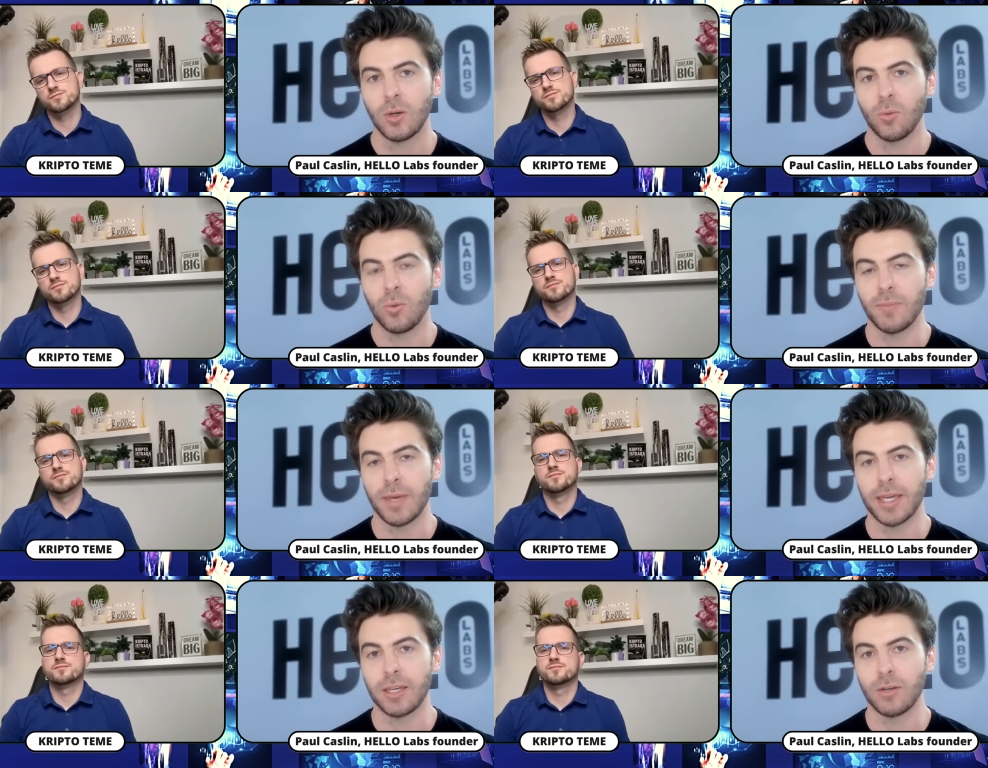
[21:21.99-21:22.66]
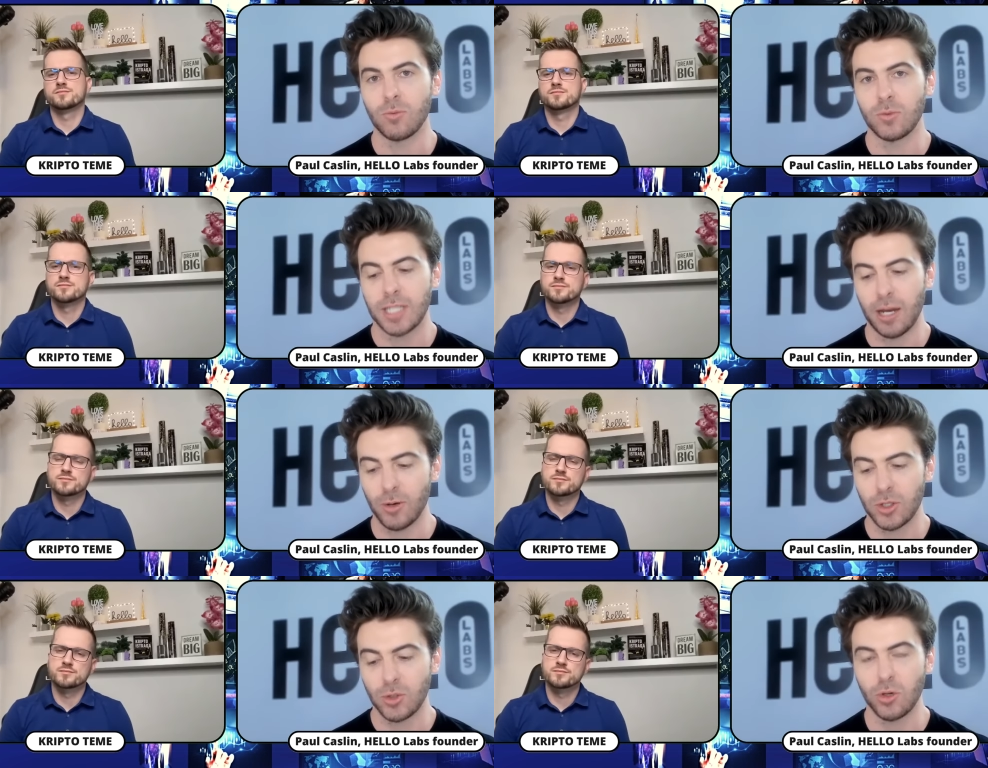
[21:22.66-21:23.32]
Speaker 1: We make it
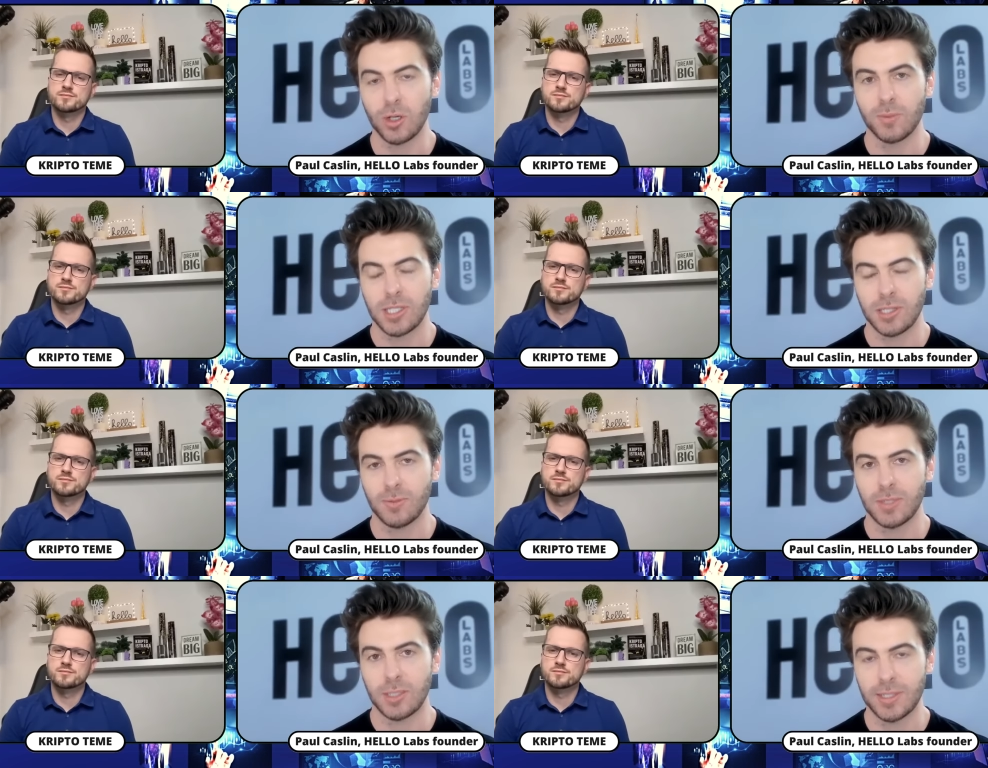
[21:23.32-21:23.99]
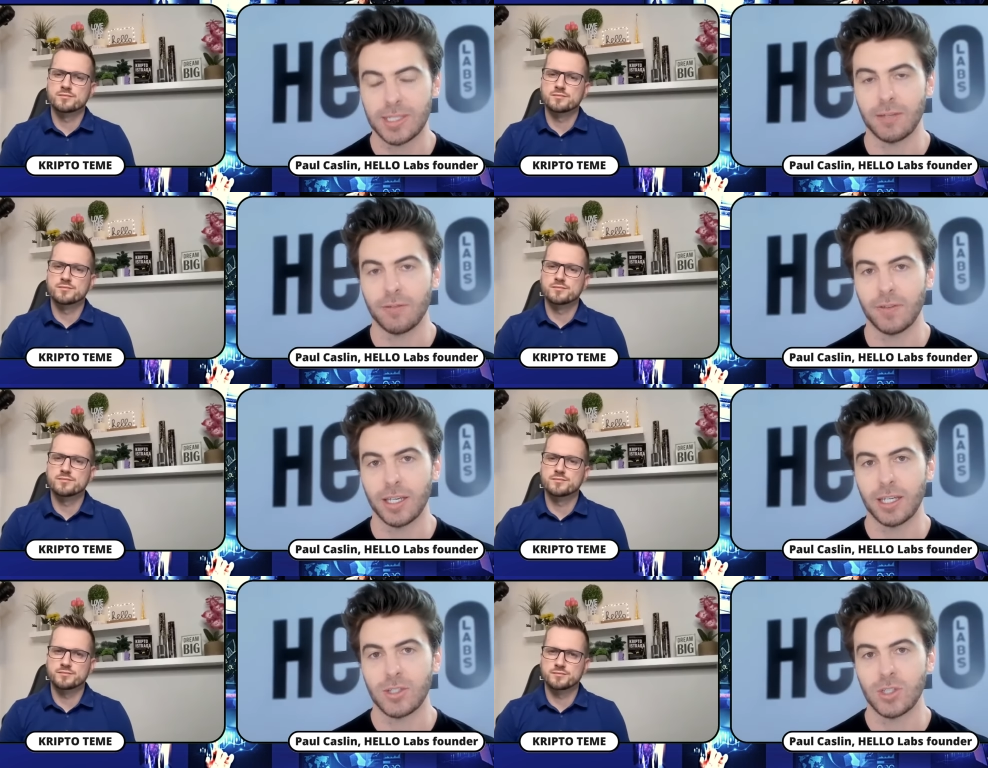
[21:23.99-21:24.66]
territory
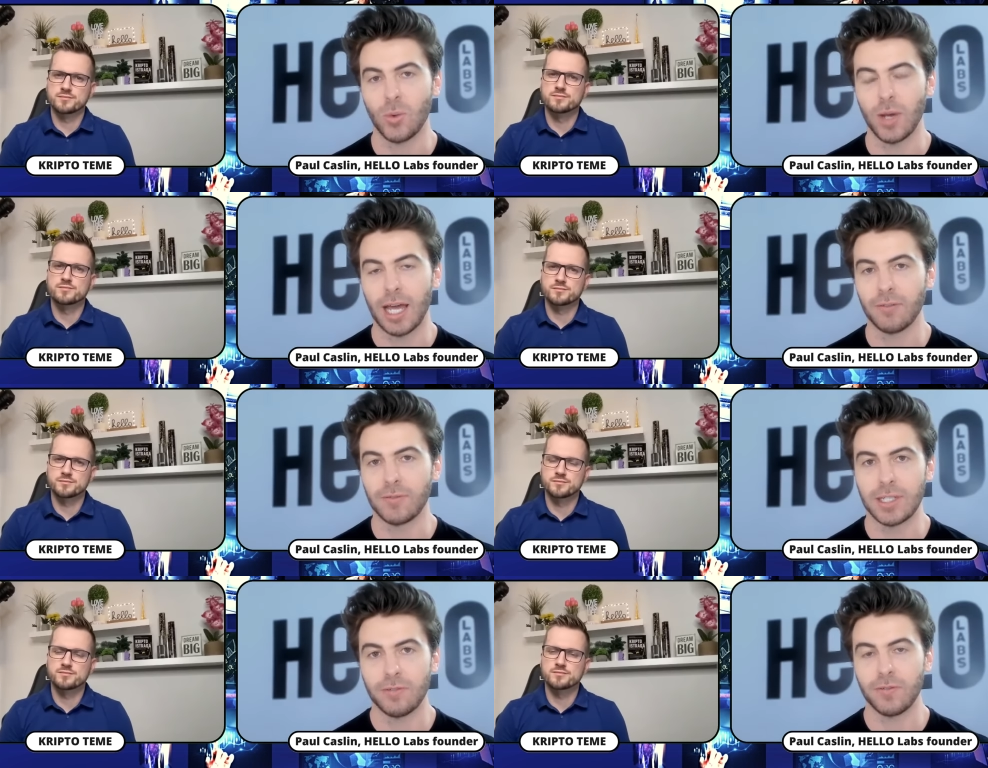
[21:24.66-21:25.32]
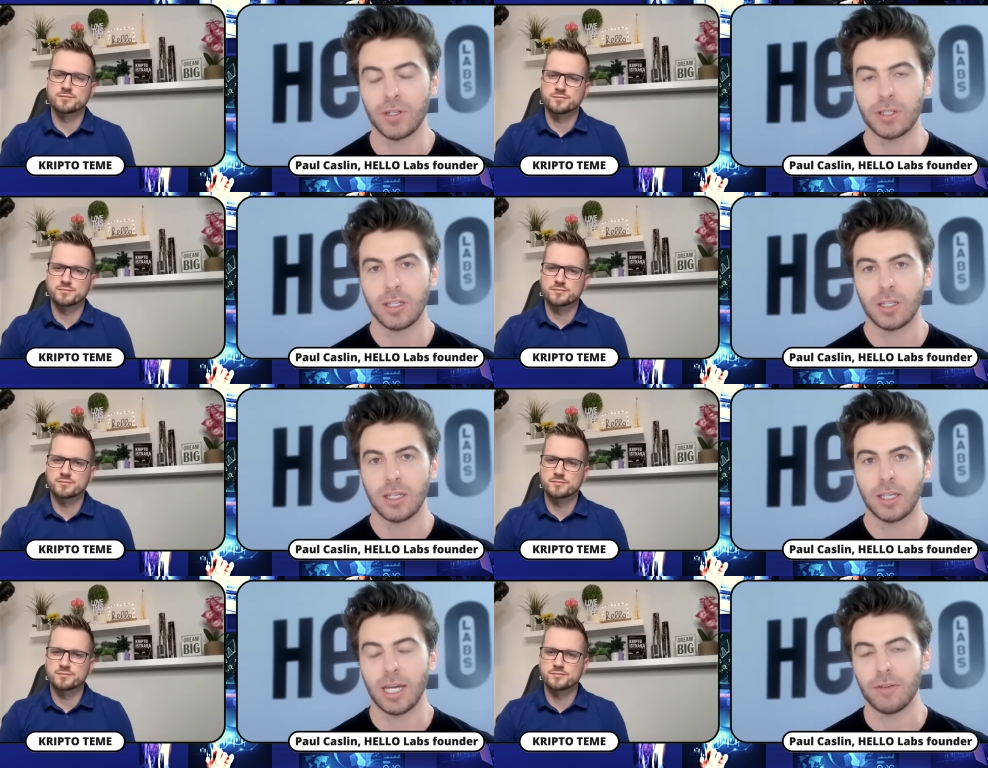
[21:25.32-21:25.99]
specific. So we'll have different
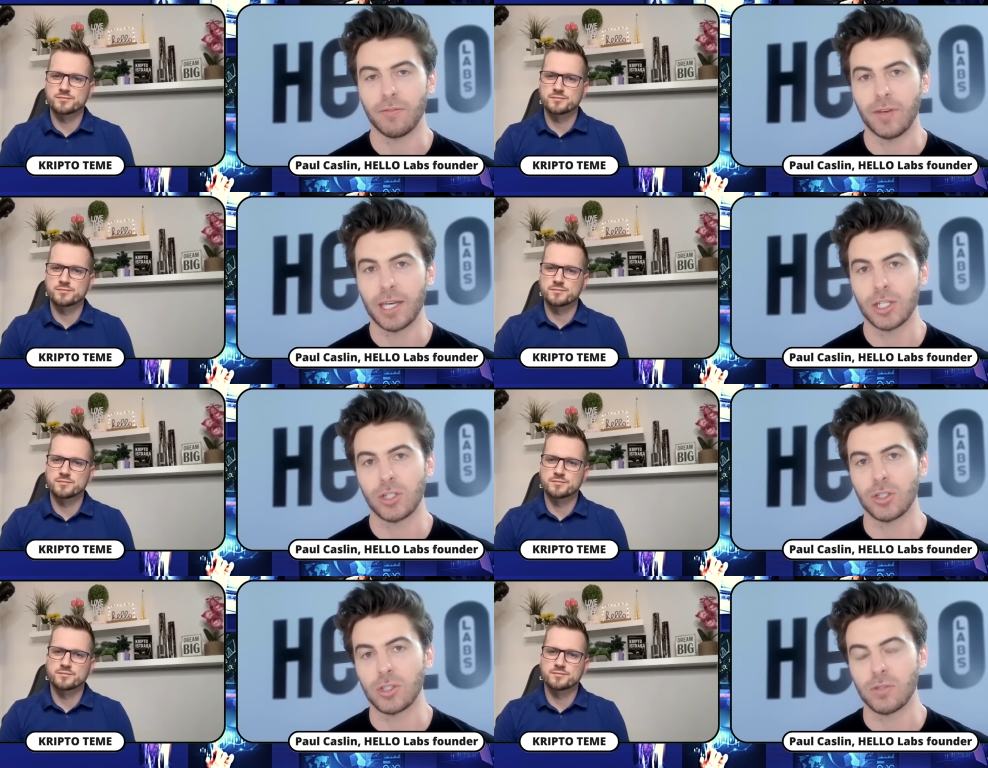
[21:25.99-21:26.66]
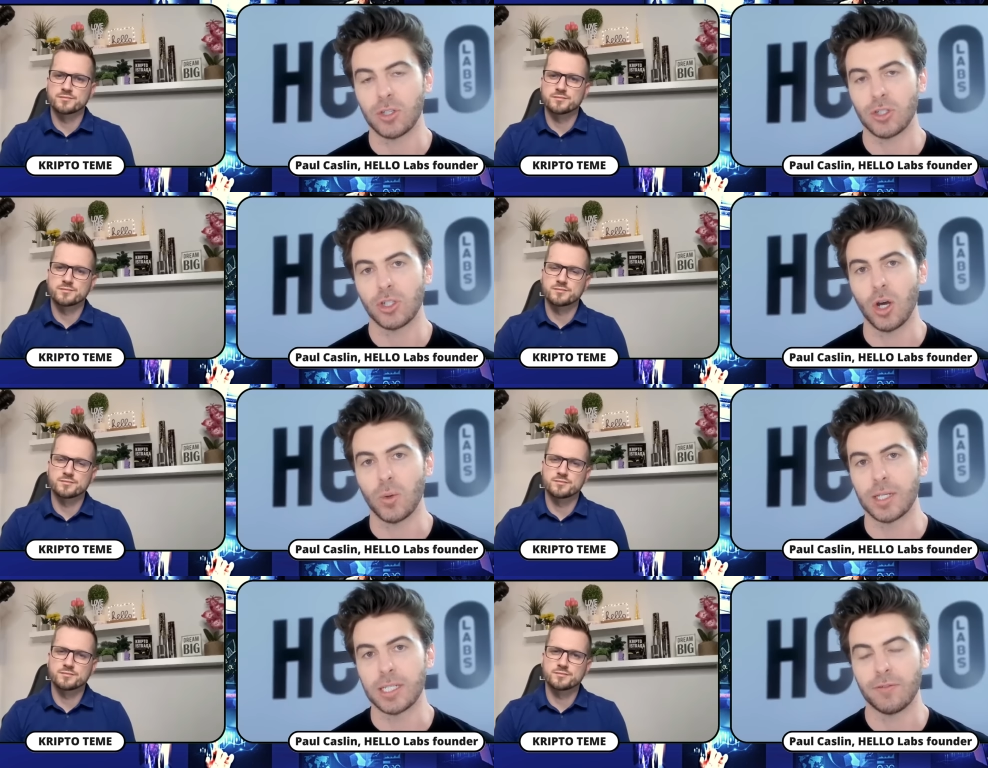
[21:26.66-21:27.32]
kind of versions of the
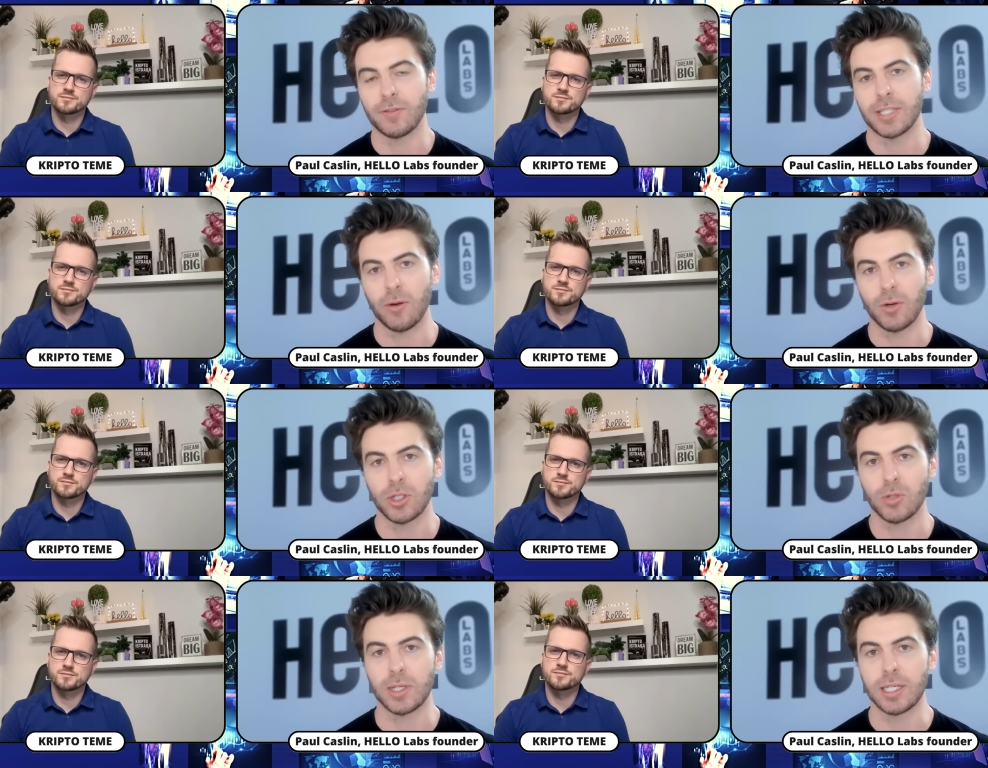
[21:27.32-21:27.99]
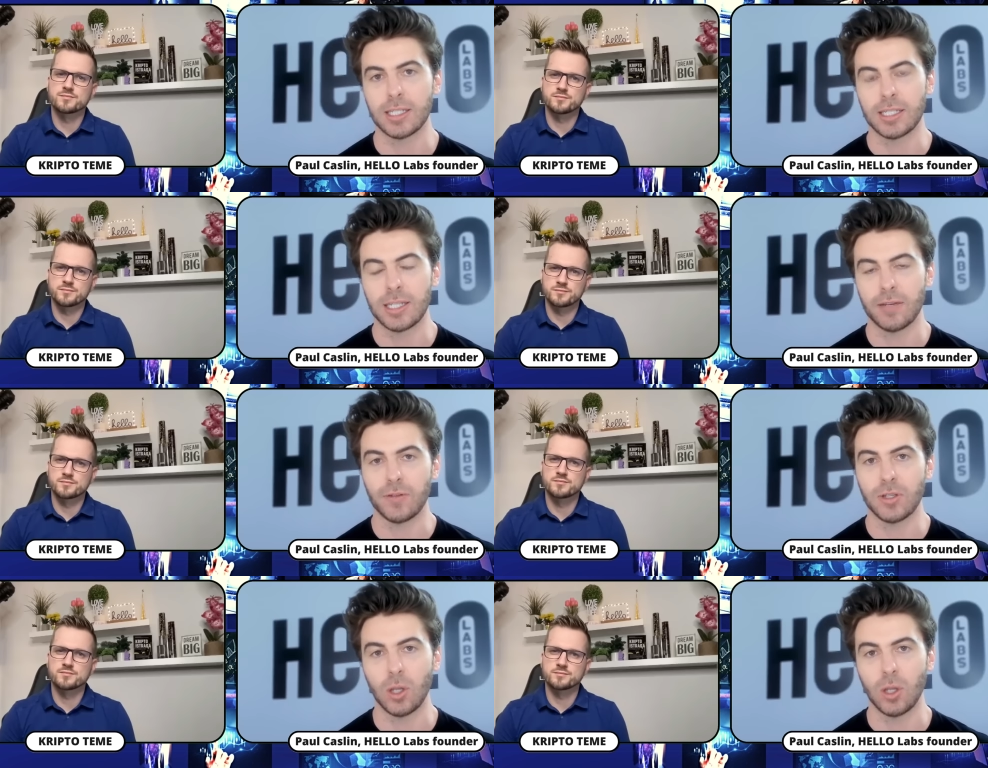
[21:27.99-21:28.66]
show in different territories and
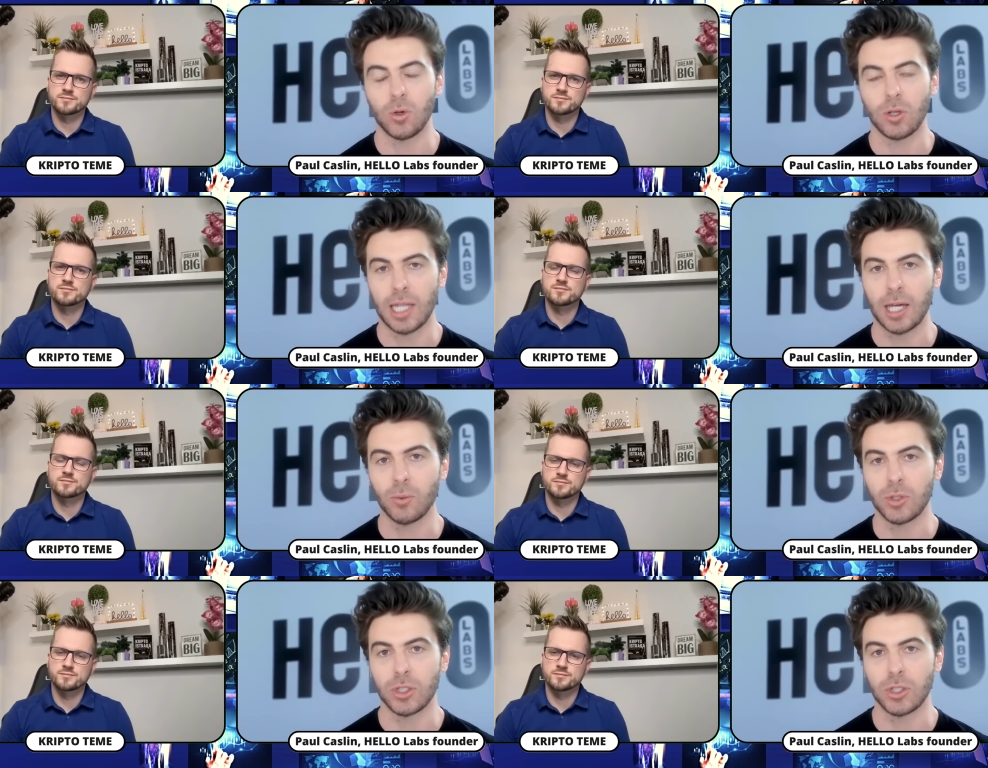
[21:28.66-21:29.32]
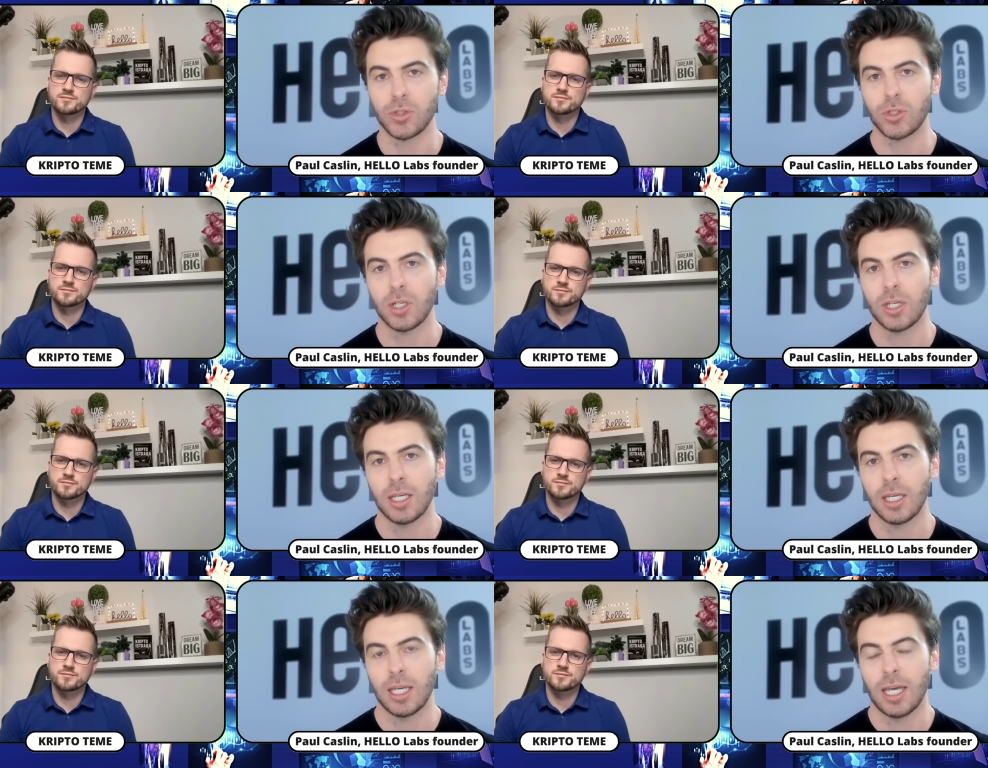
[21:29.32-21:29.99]
different local languages.
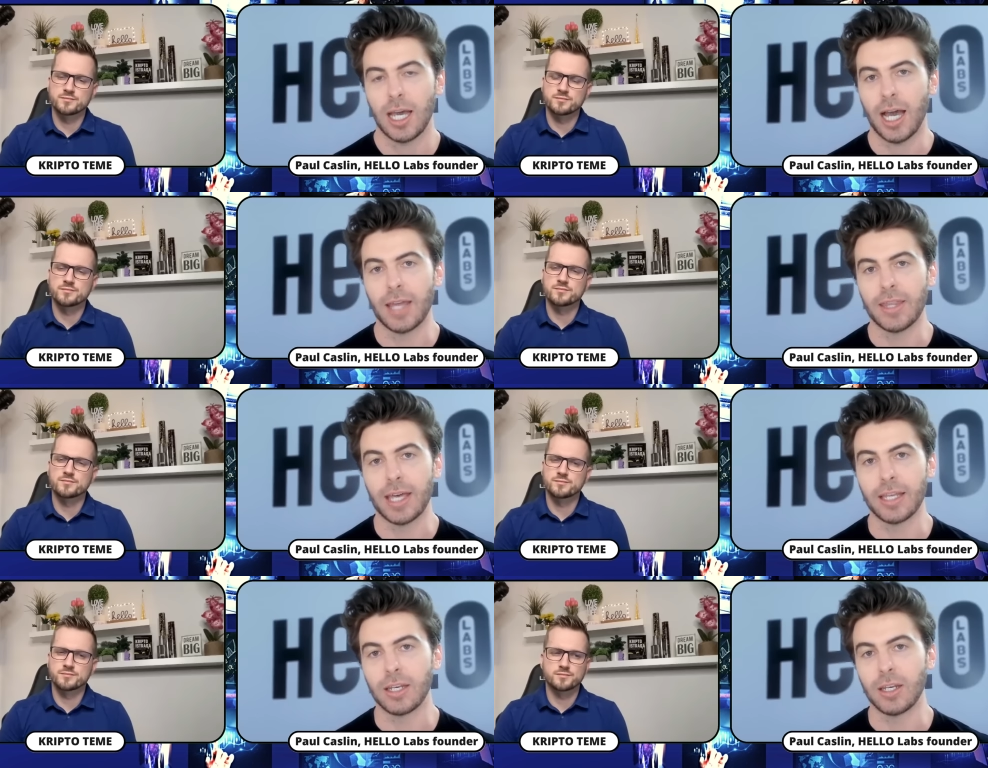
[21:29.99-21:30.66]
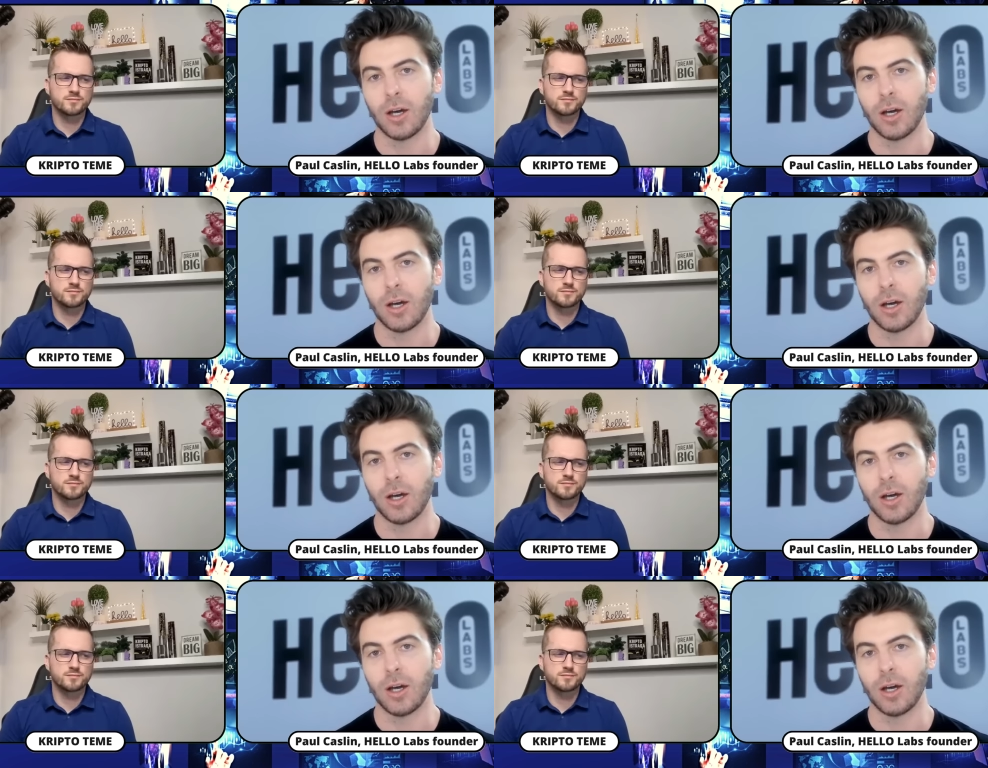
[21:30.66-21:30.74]
And then